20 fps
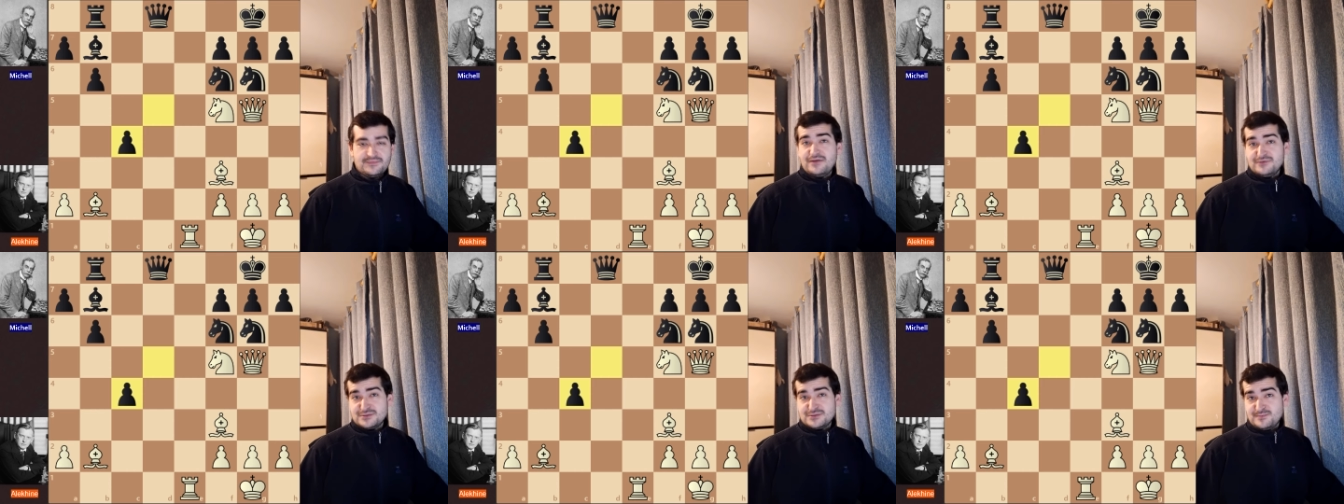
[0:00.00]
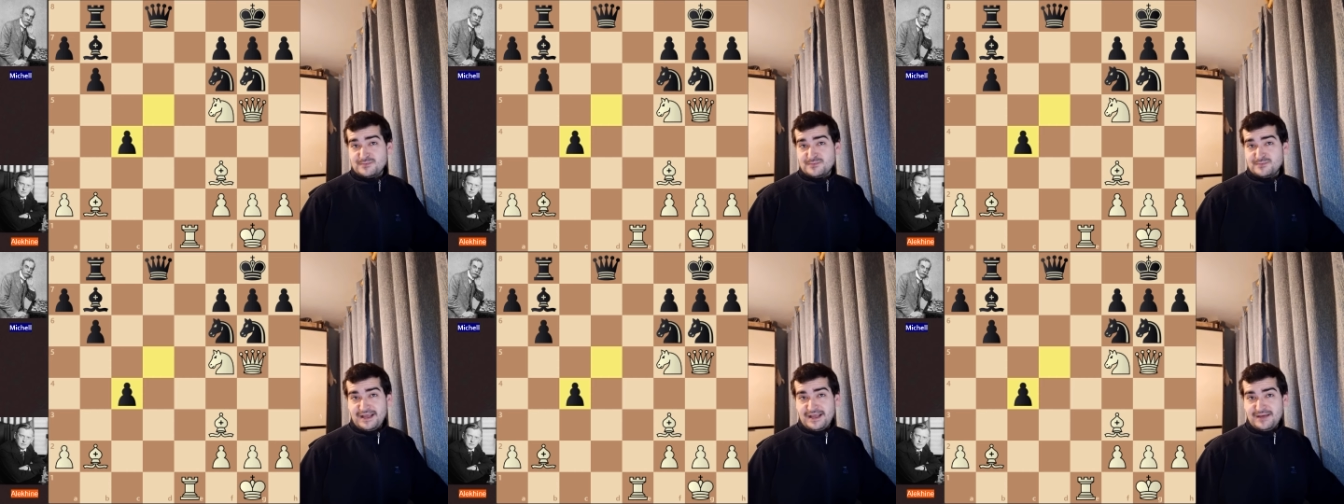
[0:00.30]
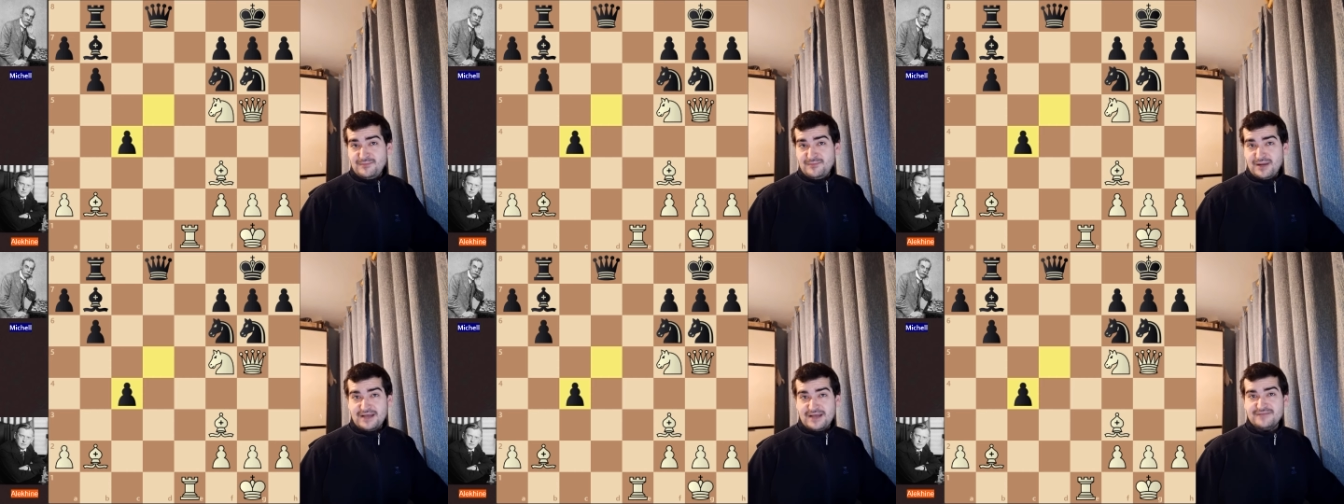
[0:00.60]
He was
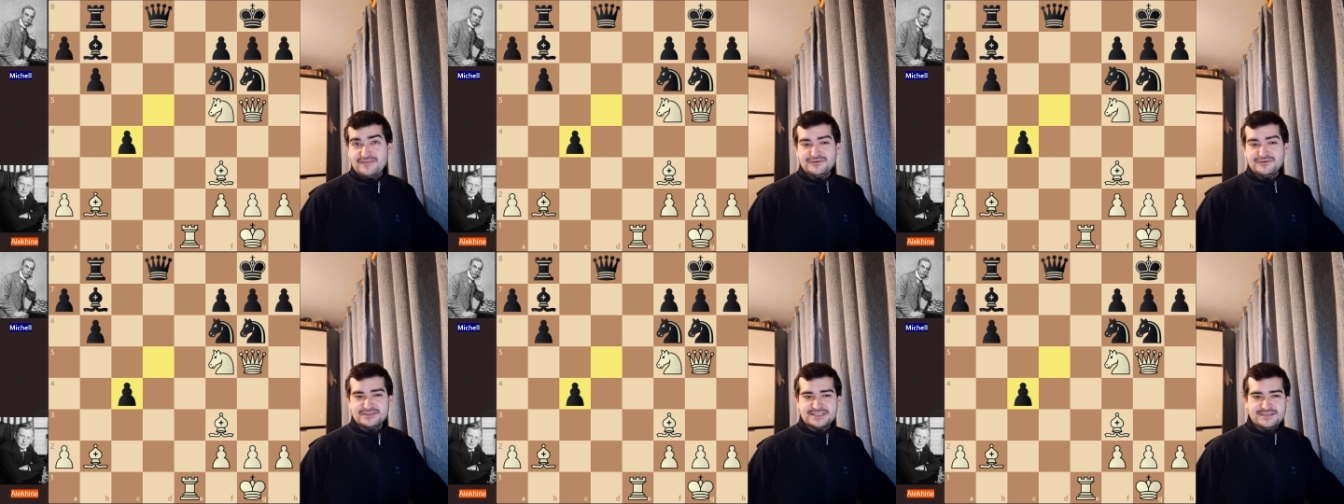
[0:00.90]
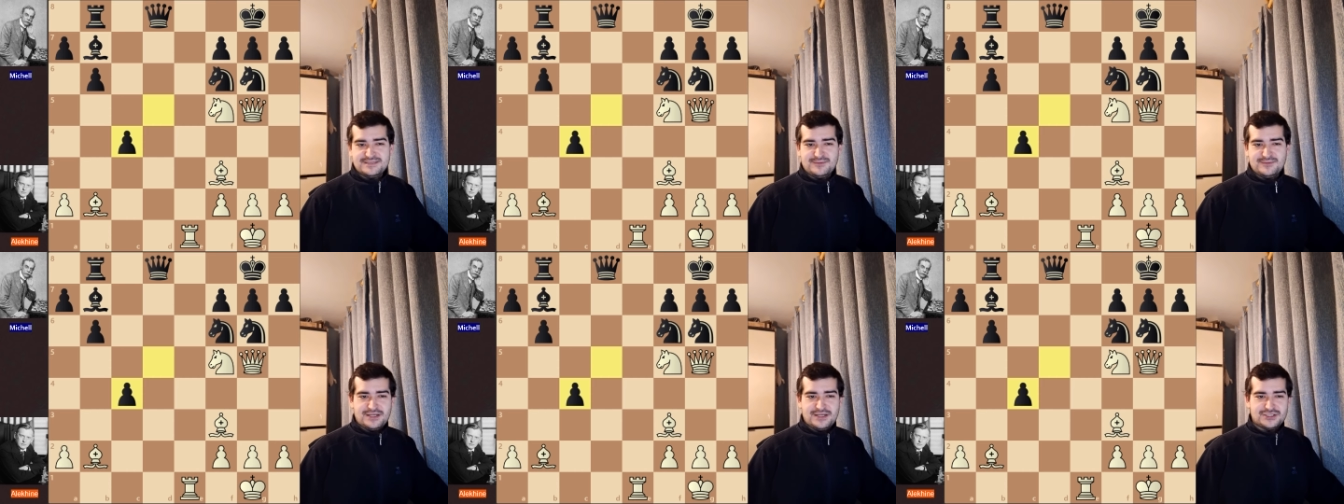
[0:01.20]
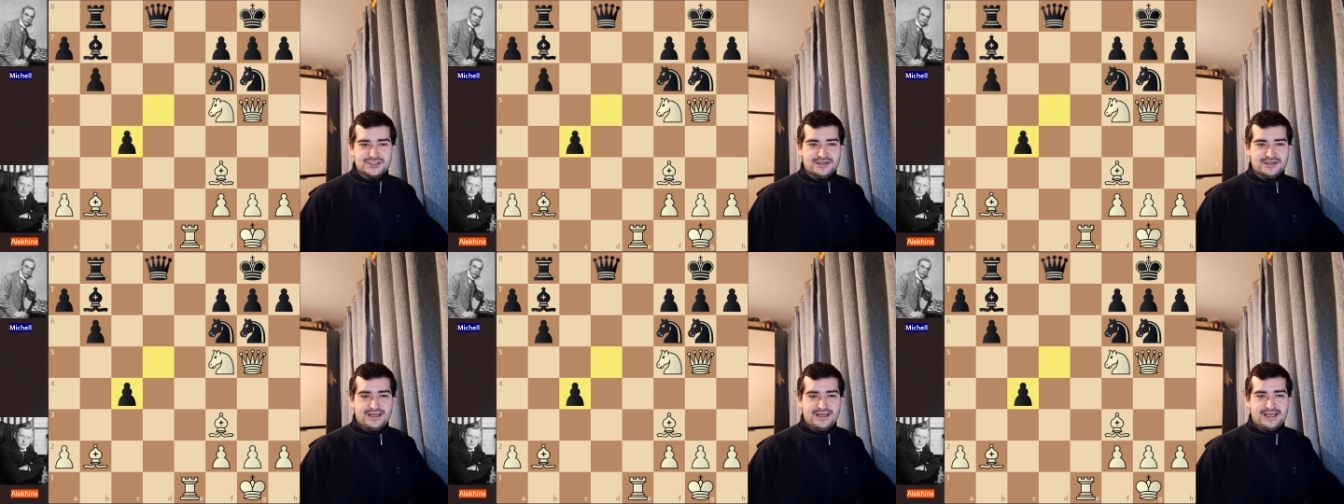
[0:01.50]
playing a Blindfold
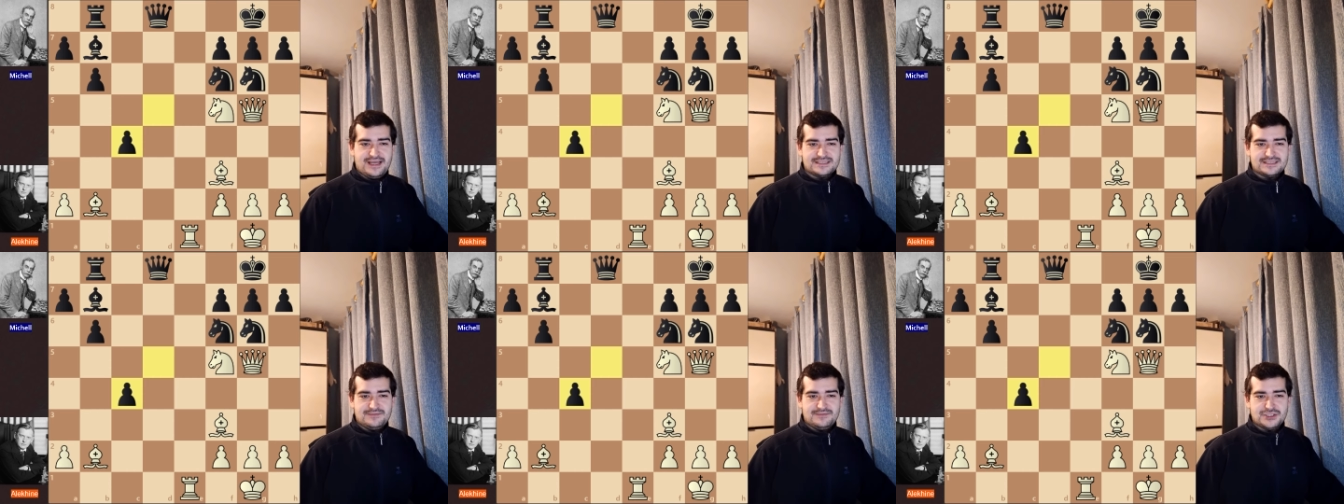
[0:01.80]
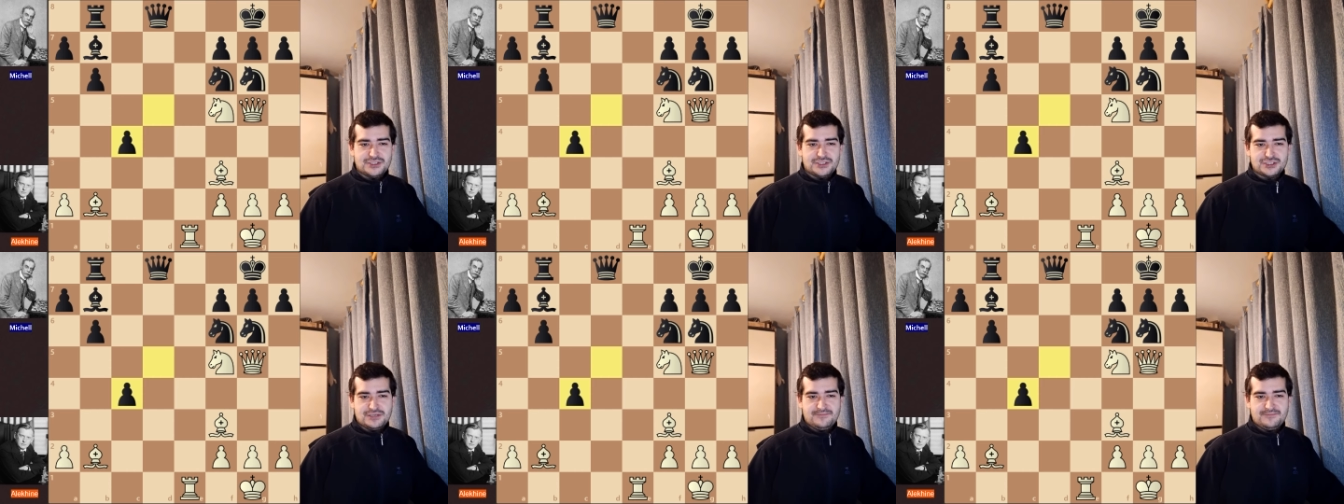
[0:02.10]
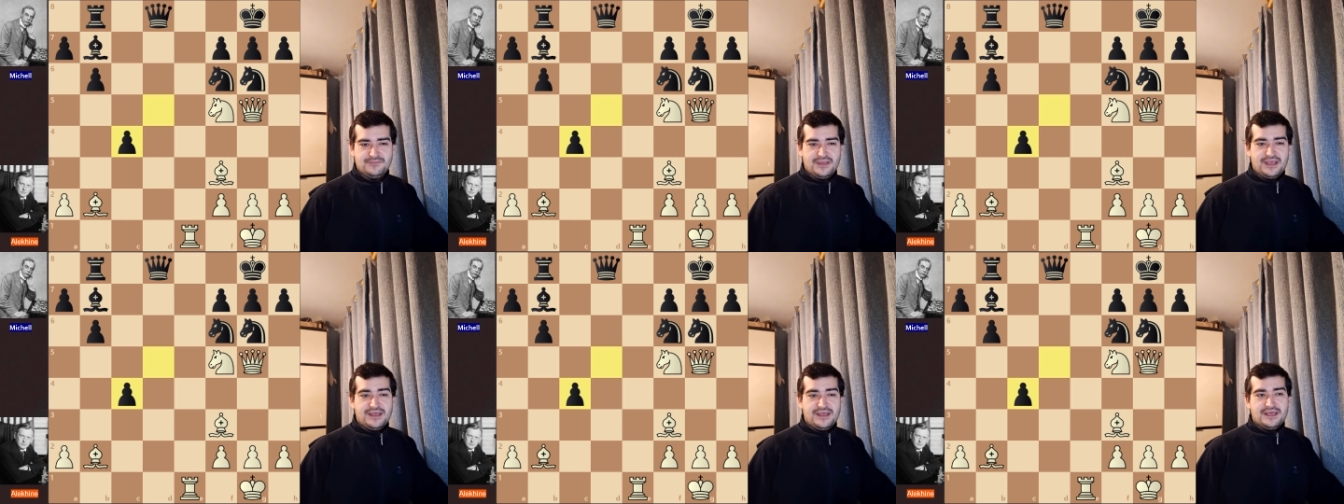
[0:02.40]
simulation exhibition.